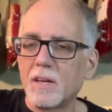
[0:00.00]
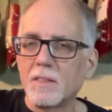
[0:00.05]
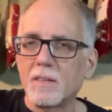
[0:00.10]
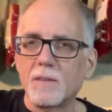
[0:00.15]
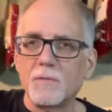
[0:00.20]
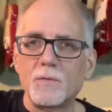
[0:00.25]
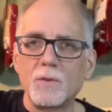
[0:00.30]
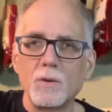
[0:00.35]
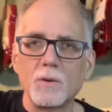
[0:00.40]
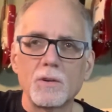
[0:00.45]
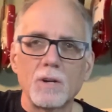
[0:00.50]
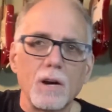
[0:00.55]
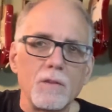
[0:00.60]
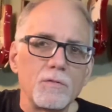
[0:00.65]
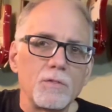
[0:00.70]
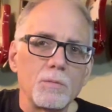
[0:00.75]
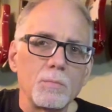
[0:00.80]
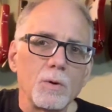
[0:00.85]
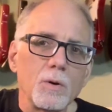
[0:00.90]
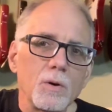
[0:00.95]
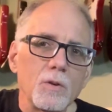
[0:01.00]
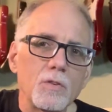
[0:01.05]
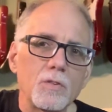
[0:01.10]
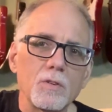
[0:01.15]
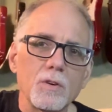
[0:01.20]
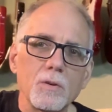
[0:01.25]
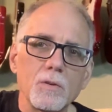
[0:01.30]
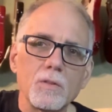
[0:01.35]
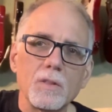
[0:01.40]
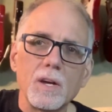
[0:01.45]
that feel comfortable
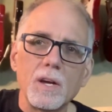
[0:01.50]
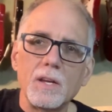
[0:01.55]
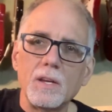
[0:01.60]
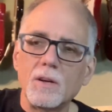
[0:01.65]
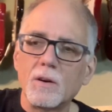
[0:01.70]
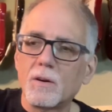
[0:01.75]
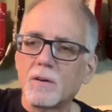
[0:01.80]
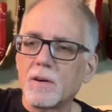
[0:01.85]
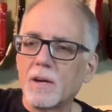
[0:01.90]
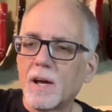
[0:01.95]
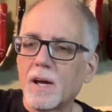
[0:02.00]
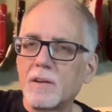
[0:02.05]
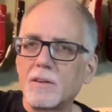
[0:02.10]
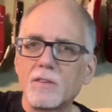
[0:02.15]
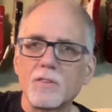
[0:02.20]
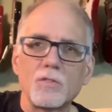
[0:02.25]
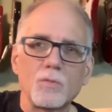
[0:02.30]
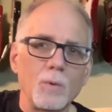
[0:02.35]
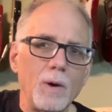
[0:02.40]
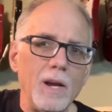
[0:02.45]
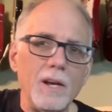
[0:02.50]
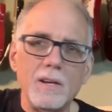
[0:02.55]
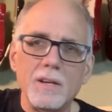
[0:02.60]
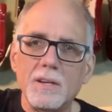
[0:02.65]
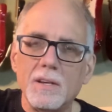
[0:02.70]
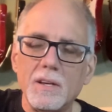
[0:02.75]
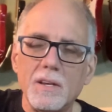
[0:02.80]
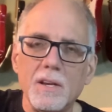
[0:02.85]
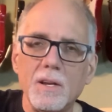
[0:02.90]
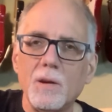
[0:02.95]
so that you're not dissuaded
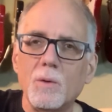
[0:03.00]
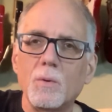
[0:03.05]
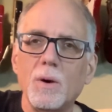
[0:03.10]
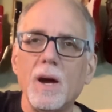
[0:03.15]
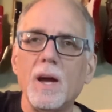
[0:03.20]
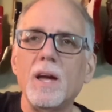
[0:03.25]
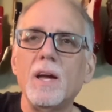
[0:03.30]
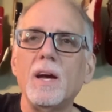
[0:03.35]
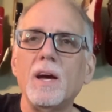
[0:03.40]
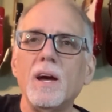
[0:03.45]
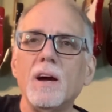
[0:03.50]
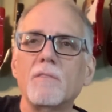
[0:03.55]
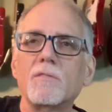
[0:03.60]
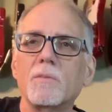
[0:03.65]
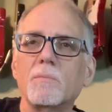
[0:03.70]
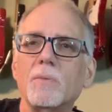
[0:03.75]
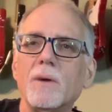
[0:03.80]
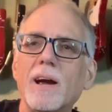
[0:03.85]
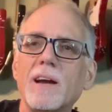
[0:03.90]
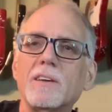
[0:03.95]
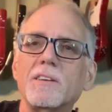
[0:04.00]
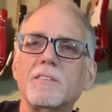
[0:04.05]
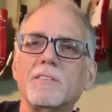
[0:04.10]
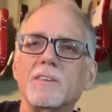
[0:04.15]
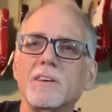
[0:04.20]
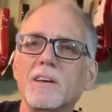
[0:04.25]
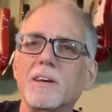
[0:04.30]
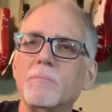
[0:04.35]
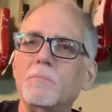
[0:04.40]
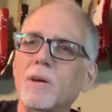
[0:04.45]
in any way from
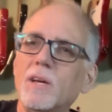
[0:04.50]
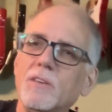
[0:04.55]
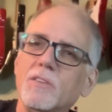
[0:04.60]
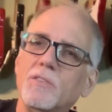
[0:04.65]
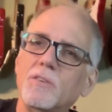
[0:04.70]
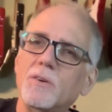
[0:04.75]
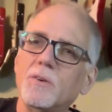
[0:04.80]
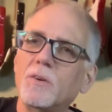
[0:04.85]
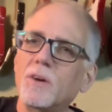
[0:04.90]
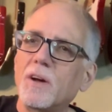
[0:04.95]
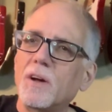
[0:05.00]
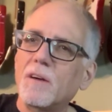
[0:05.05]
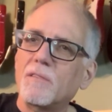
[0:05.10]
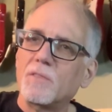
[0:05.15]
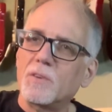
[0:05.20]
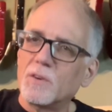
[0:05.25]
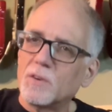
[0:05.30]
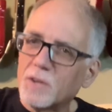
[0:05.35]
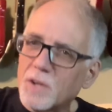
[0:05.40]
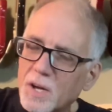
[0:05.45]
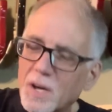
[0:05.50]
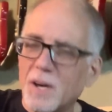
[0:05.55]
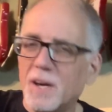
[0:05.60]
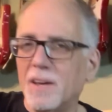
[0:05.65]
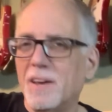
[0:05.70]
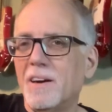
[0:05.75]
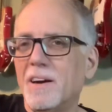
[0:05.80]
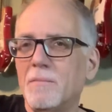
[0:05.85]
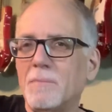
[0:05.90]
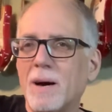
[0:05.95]
practicing. It makes you feel
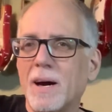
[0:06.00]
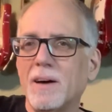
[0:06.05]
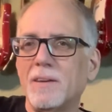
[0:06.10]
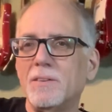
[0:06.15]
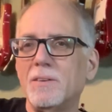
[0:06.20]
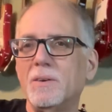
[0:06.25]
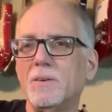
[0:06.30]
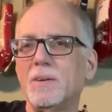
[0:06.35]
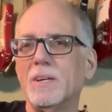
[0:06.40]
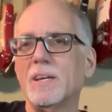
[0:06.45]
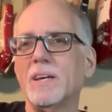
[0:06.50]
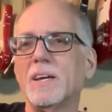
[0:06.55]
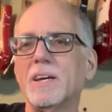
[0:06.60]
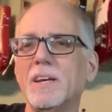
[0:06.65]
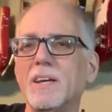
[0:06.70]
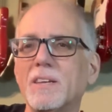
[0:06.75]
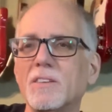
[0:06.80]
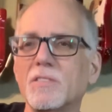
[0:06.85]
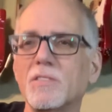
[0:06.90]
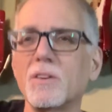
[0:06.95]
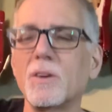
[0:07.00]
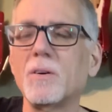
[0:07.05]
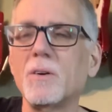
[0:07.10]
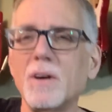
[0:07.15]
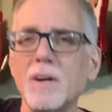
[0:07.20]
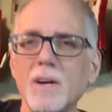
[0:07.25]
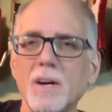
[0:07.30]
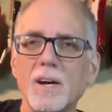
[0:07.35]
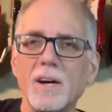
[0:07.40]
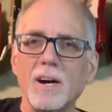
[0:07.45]
good about doing it. And so
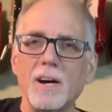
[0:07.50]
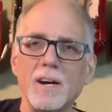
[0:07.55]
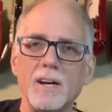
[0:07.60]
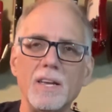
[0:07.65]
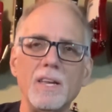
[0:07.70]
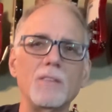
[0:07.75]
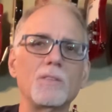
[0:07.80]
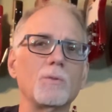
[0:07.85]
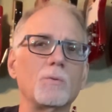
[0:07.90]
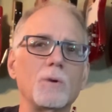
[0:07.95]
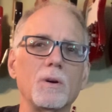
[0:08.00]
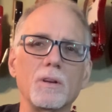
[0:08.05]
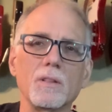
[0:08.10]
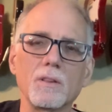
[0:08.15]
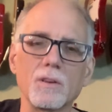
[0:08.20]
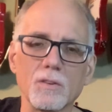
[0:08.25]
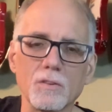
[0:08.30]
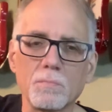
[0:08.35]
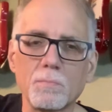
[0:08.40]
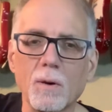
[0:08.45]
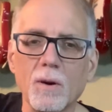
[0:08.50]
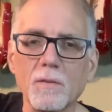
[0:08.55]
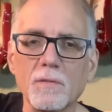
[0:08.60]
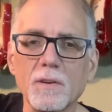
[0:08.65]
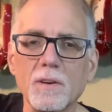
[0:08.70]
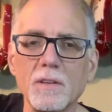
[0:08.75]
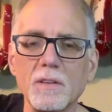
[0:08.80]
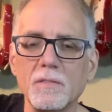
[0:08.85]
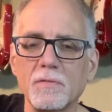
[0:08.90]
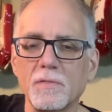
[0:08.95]
either one of those
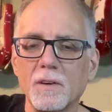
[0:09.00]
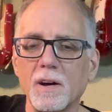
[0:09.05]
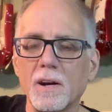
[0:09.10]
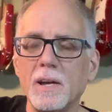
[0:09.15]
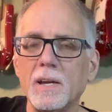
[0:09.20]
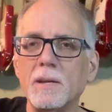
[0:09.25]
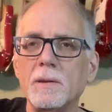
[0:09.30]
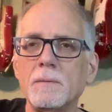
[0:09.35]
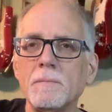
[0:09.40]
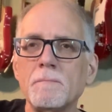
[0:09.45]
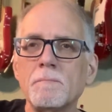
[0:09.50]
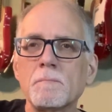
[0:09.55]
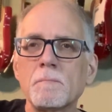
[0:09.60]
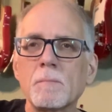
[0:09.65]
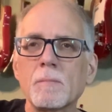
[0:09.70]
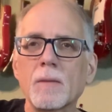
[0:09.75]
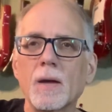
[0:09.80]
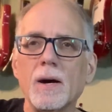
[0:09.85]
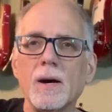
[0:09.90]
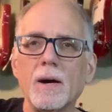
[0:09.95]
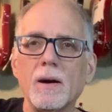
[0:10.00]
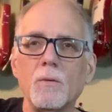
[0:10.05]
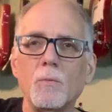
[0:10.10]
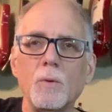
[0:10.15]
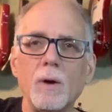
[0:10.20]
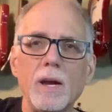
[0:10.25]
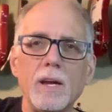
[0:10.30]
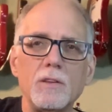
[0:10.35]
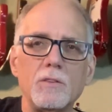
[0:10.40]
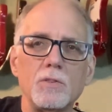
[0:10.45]
perfectly fine
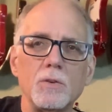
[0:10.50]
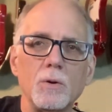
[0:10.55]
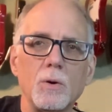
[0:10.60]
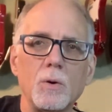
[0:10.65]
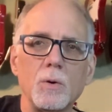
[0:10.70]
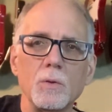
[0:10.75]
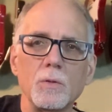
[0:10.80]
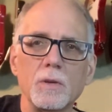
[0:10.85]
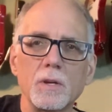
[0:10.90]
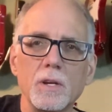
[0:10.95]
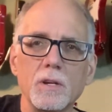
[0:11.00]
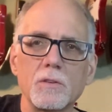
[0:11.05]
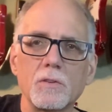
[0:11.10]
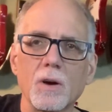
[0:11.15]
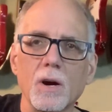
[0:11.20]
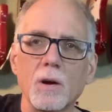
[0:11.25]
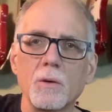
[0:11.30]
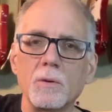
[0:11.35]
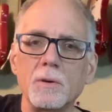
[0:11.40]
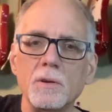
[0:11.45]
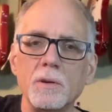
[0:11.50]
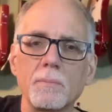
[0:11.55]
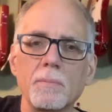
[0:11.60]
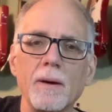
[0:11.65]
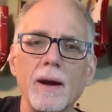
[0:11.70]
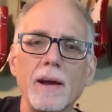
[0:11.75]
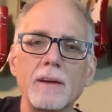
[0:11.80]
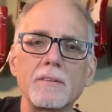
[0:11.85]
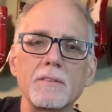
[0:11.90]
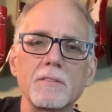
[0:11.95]
way to hold the guitar when you're
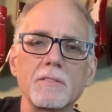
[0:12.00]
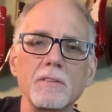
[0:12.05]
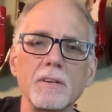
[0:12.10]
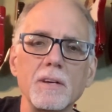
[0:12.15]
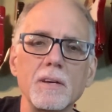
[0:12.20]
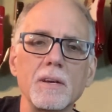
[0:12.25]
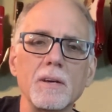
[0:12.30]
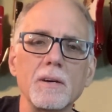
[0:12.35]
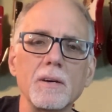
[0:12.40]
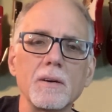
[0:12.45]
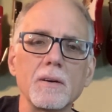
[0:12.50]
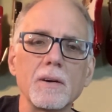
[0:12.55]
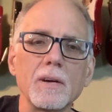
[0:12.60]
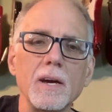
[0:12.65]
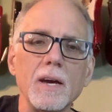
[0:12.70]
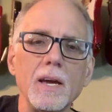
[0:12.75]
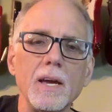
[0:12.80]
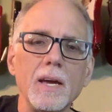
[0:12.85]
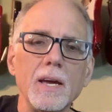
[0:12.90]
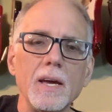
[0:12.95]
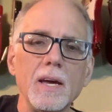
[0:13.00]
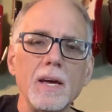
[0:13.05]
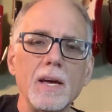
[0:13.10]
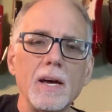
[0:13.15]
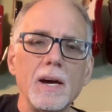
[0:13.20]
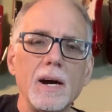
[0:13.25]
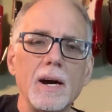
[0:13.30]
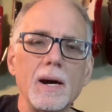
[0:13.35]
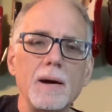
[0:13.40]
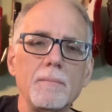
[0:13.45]
practicing. Okay,
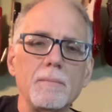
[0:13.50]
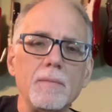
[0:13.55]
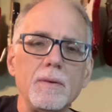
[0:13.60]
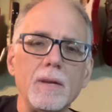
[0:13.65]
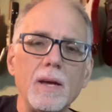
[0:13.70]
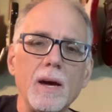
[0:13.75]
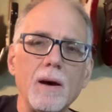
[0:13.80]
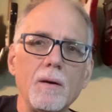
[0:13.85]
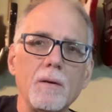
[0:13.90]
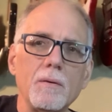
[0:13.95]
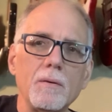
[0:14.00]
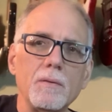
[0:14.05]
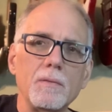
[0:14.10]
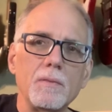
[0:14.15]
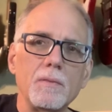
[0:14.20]
now